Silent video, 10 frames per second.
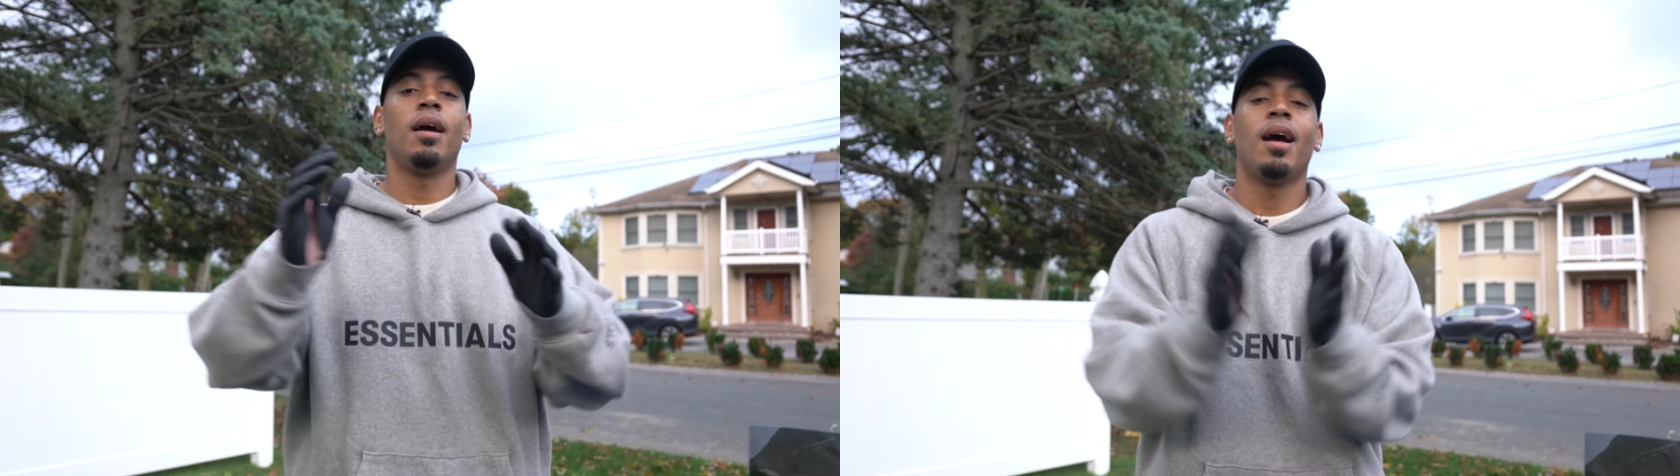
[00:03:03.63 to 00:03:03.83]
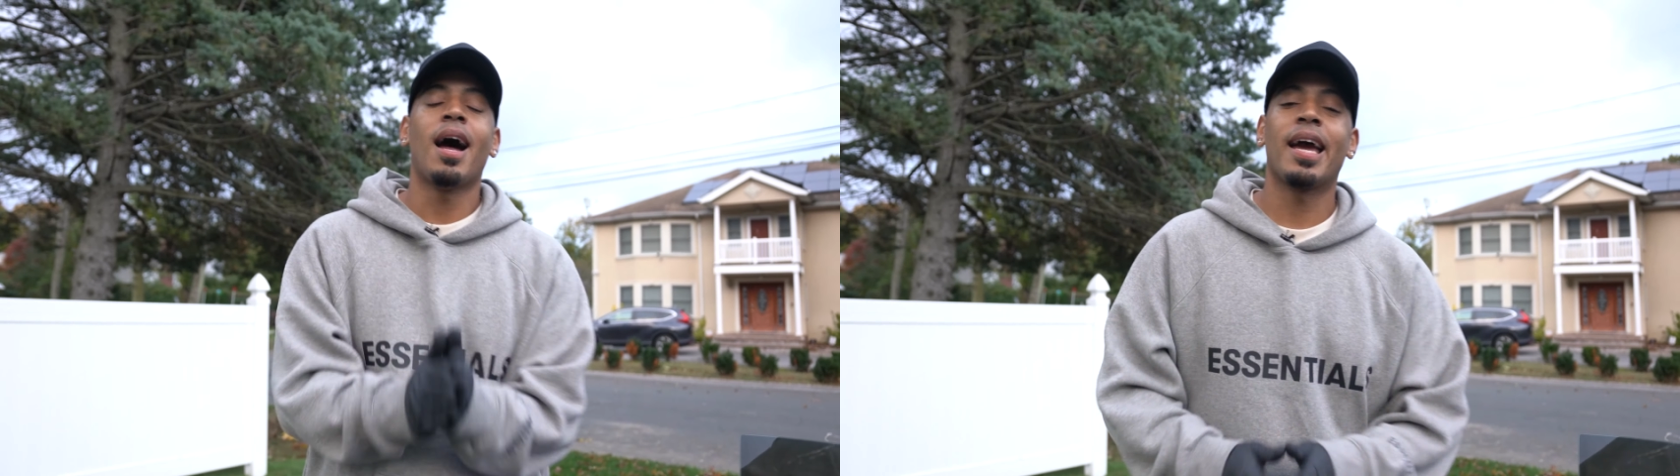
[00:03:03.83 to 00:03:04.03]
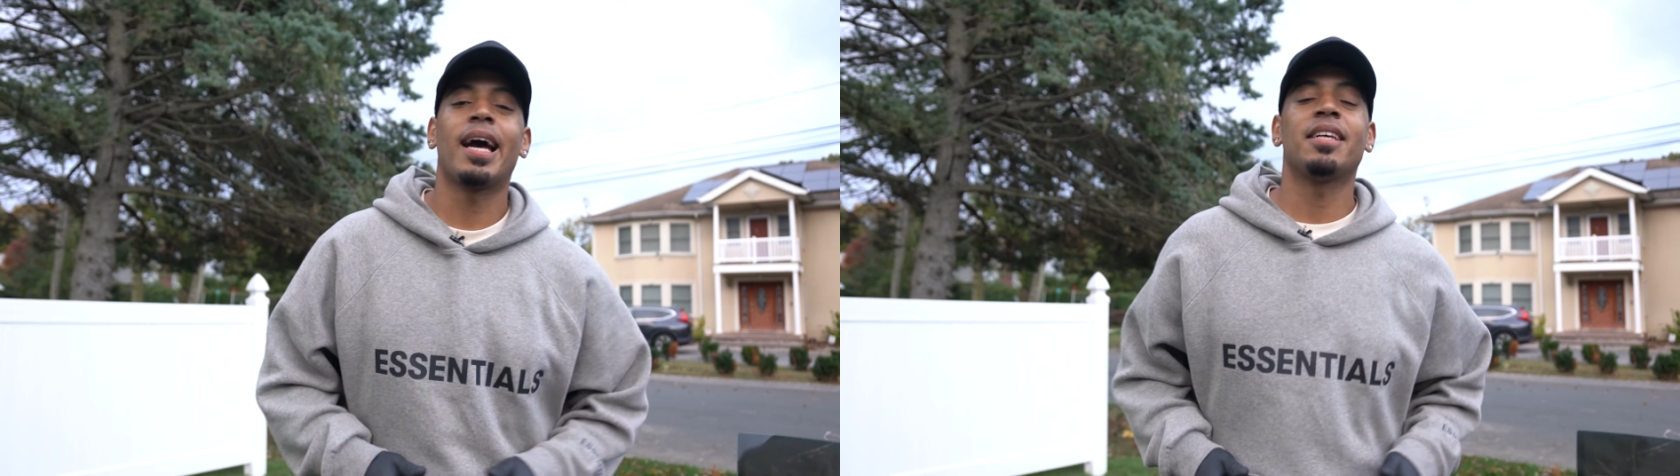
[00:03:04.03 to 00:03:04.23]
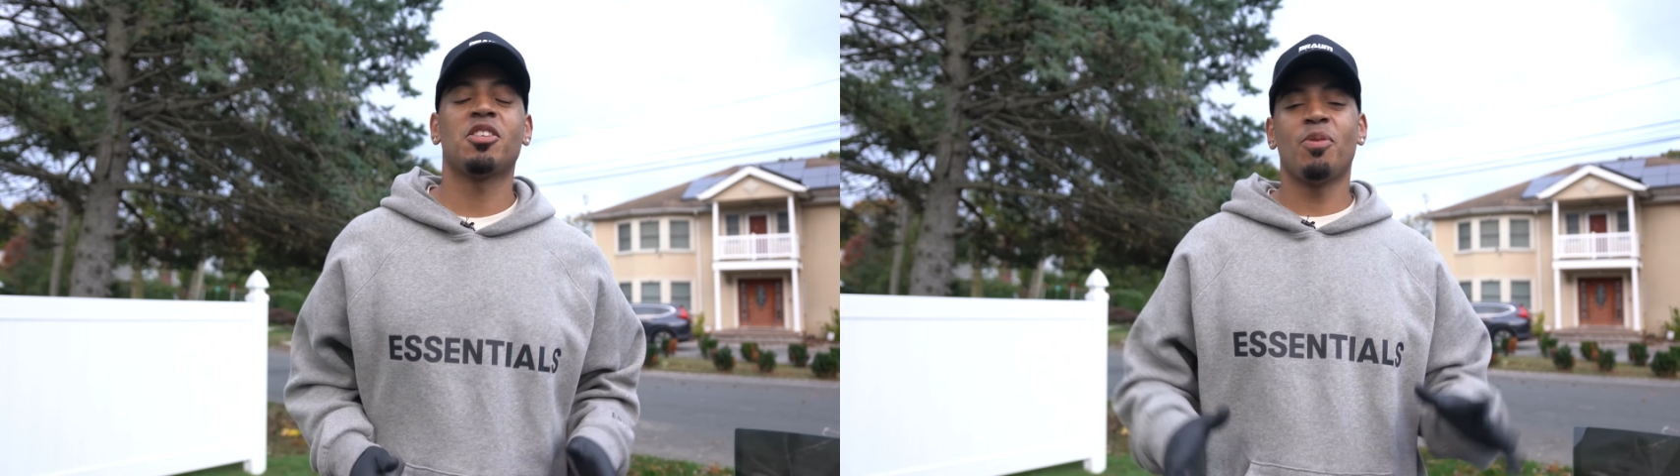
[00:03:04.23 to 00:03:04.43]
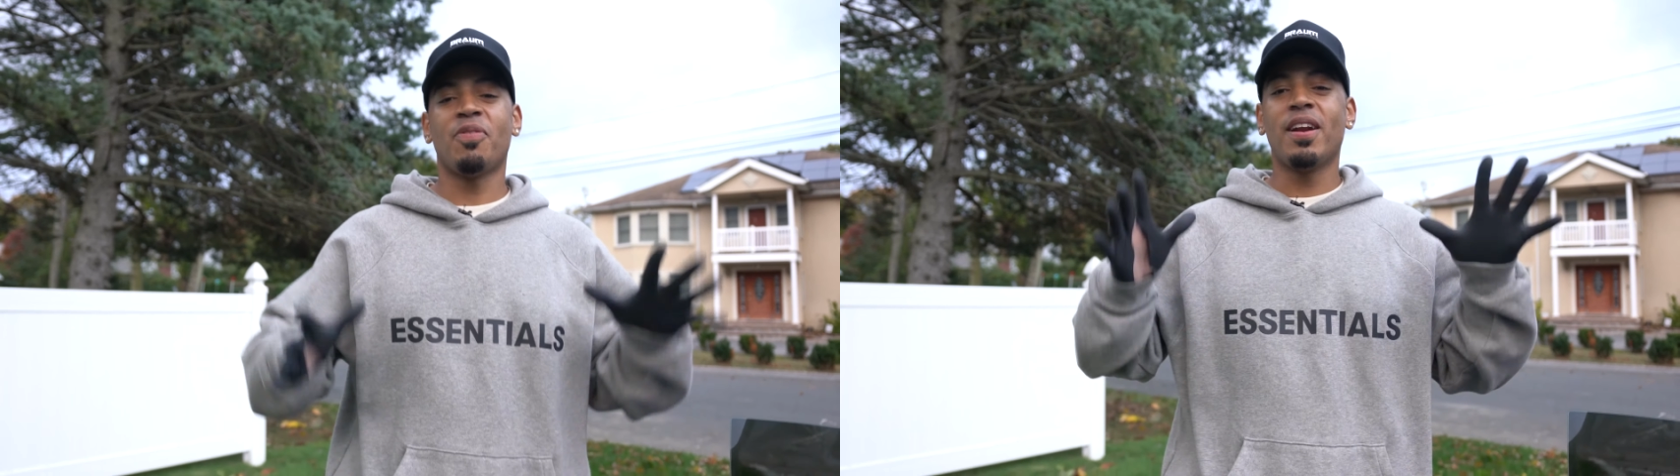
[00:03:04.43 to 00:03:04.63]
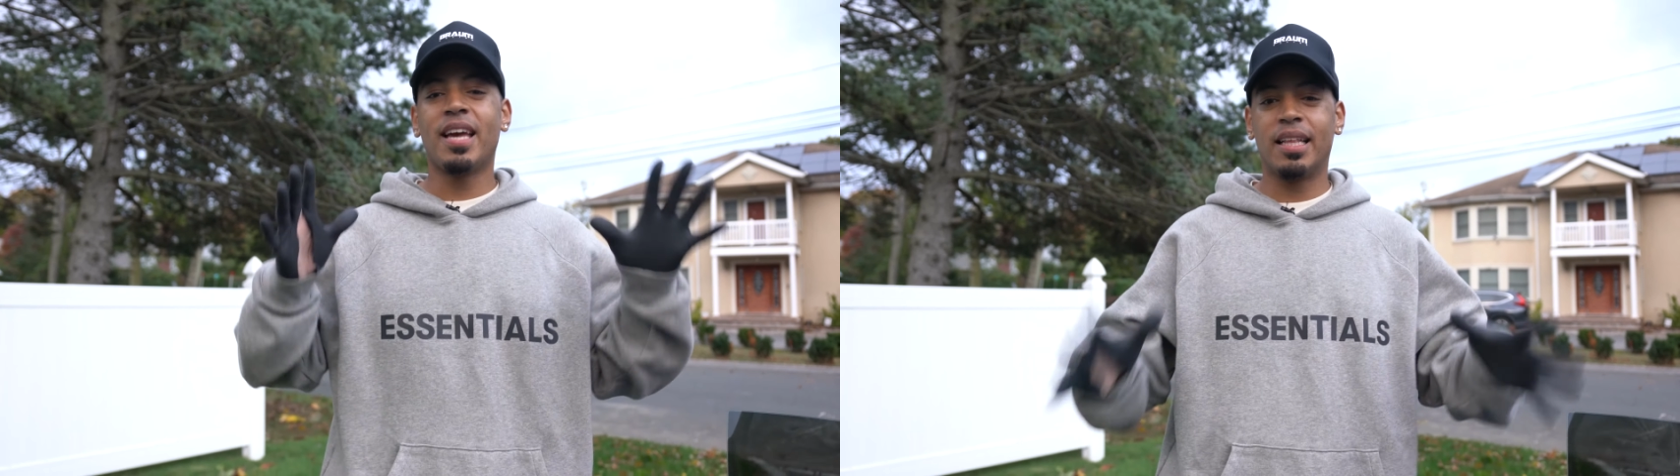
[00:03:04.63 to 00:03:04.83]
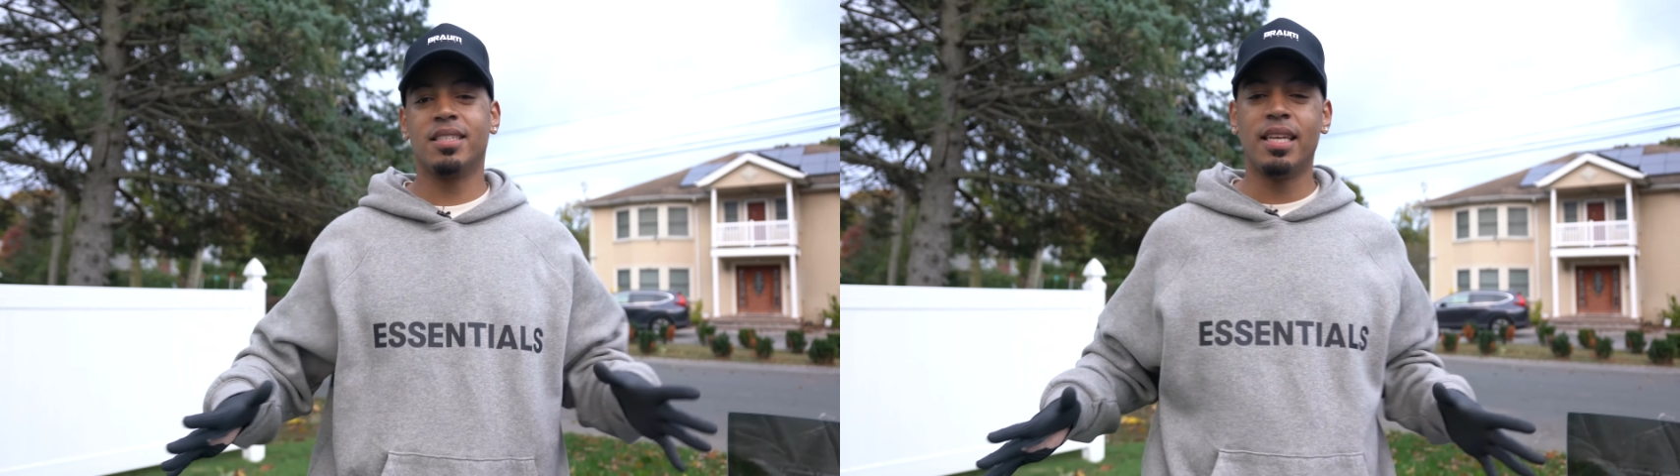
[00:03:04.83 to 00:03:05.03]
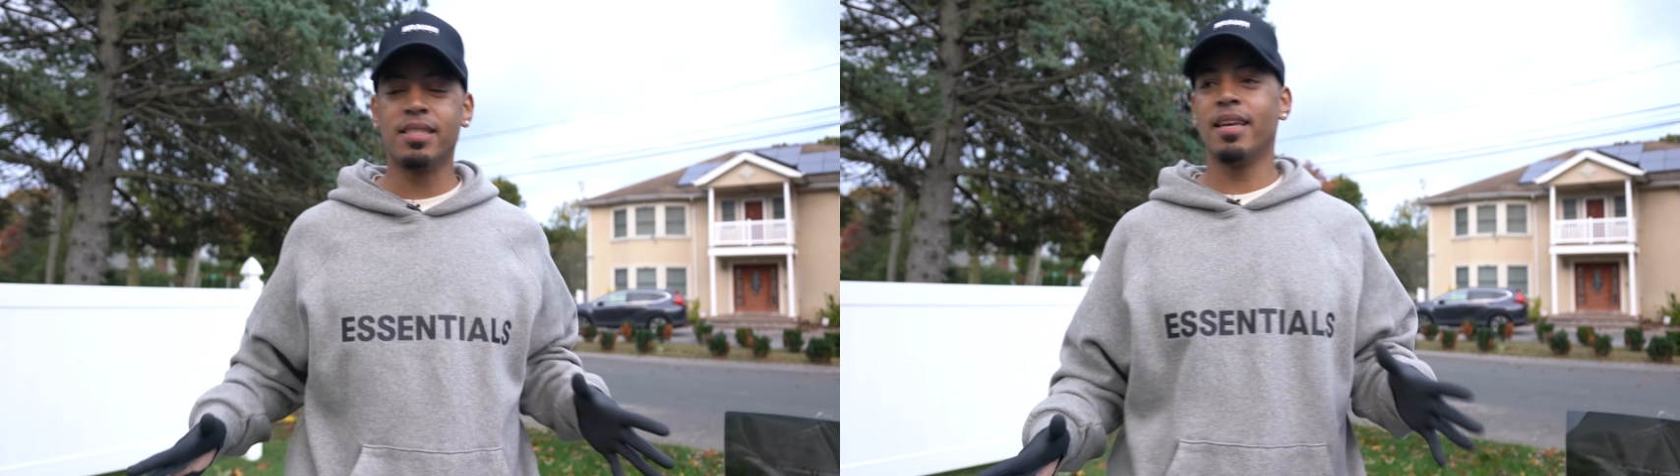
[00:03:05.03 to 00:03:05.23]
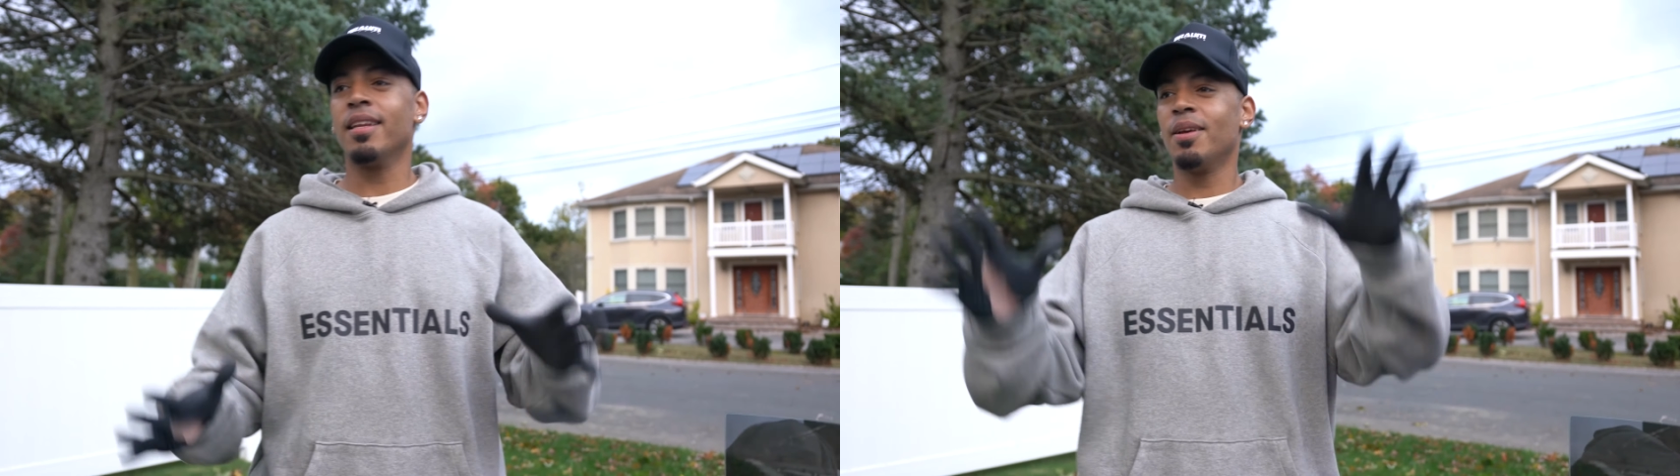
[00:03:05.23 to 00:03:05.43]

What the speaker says: All right guys, so we finally got the seats in.